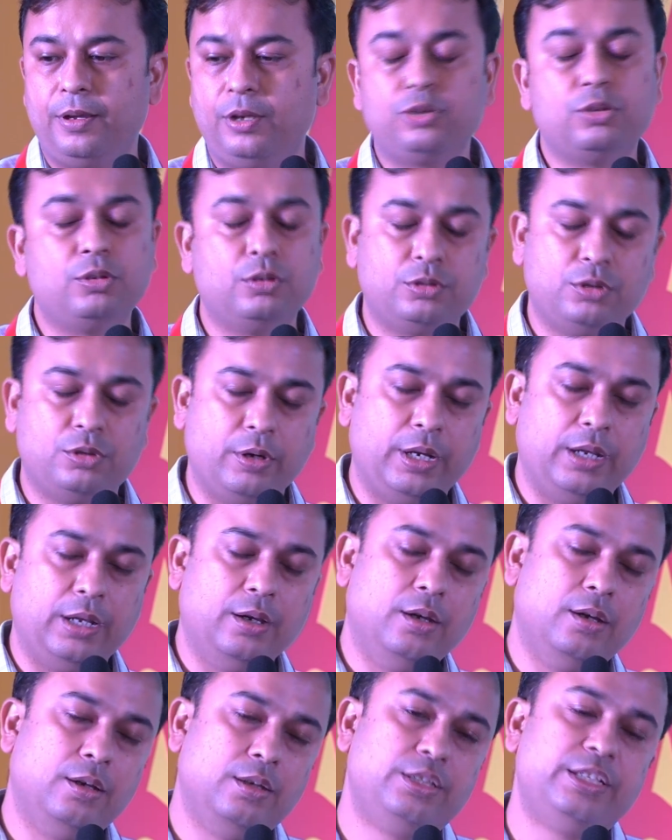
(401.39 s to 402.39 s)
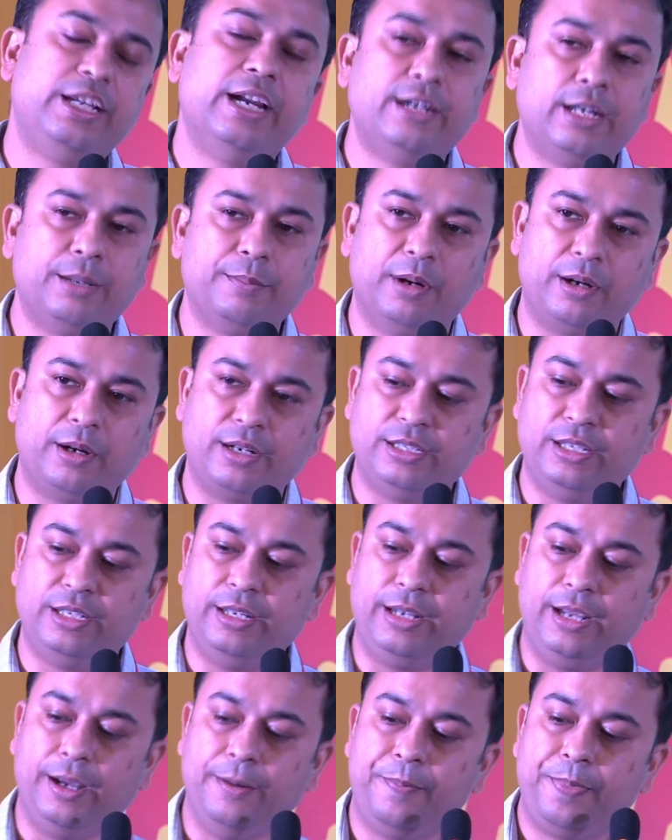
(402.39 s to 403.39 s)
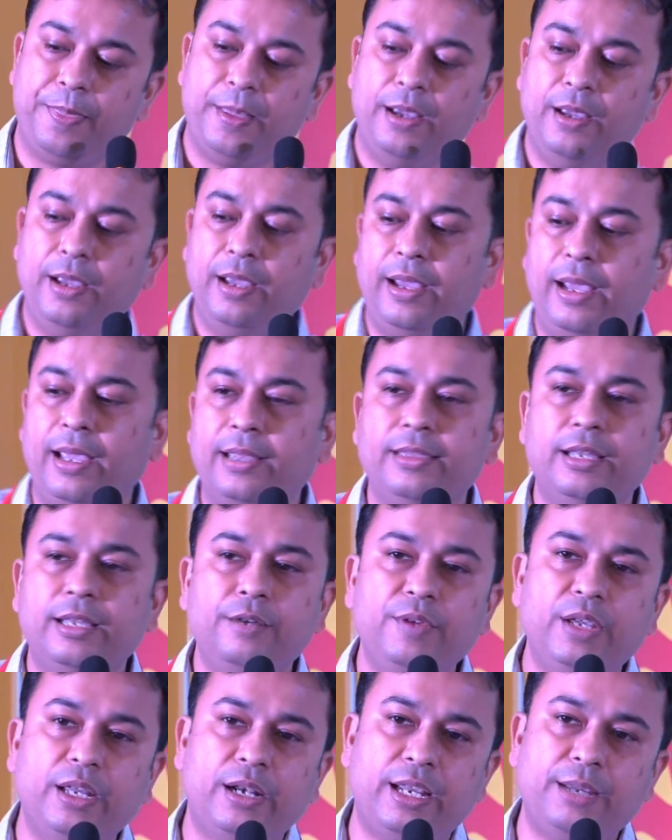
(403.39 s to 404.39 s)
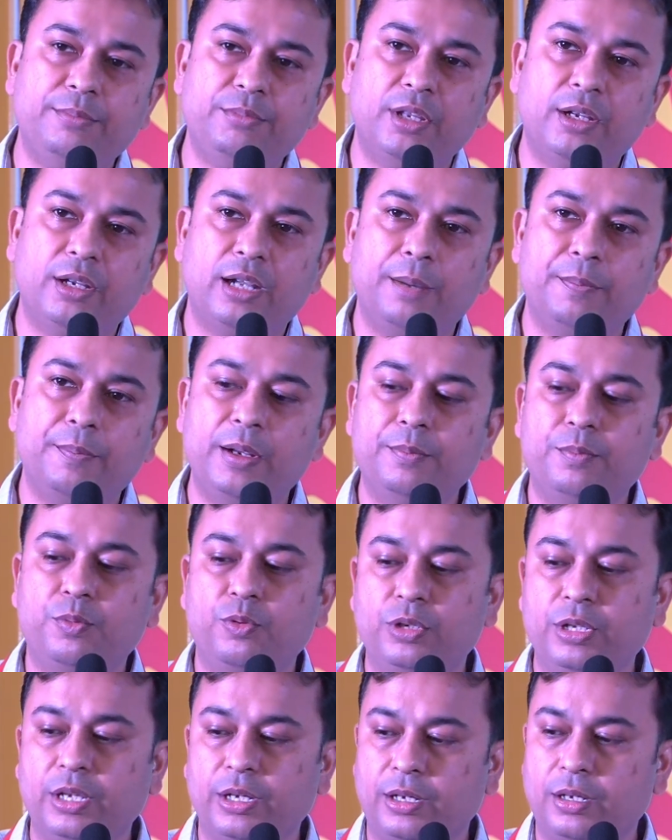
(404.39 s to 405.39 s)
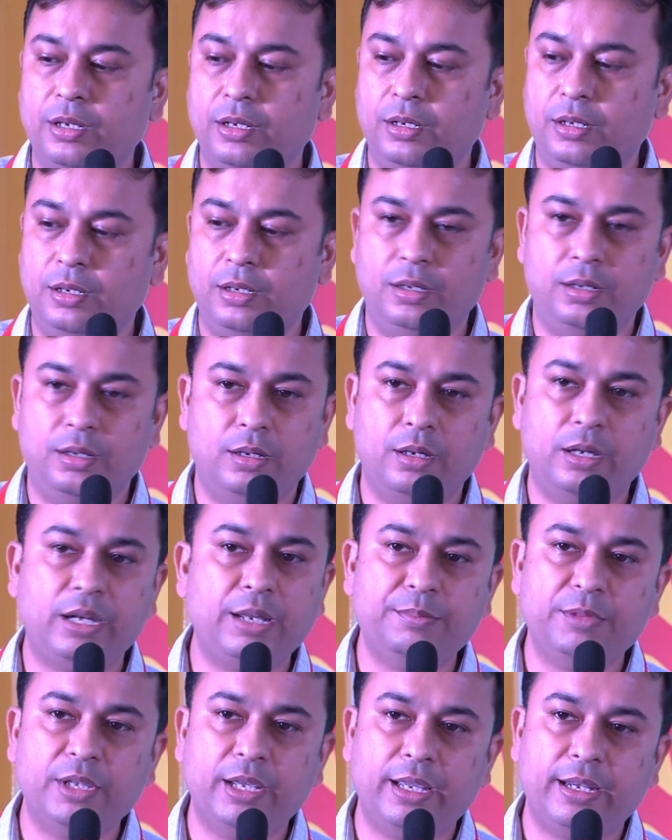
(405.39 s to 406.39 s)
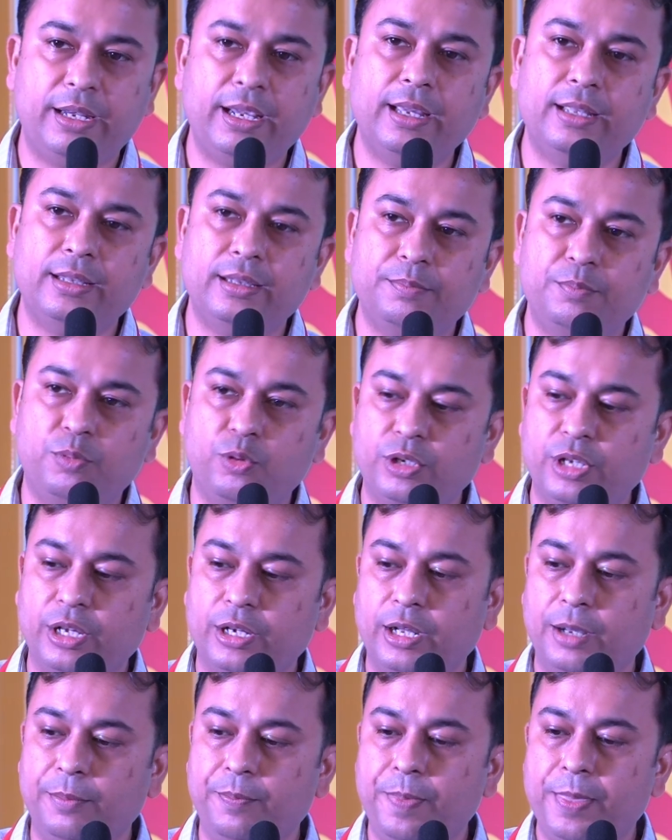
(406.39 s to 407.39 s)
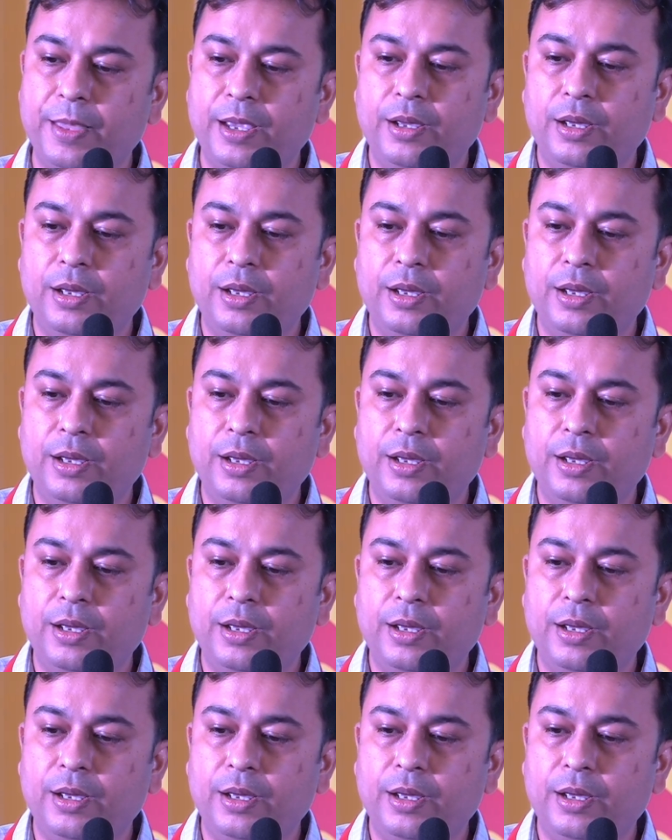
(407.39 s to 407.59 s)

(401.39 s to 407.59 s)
Sciatic buttress area. And then we ream the cup and put the, ream the area and put the cup.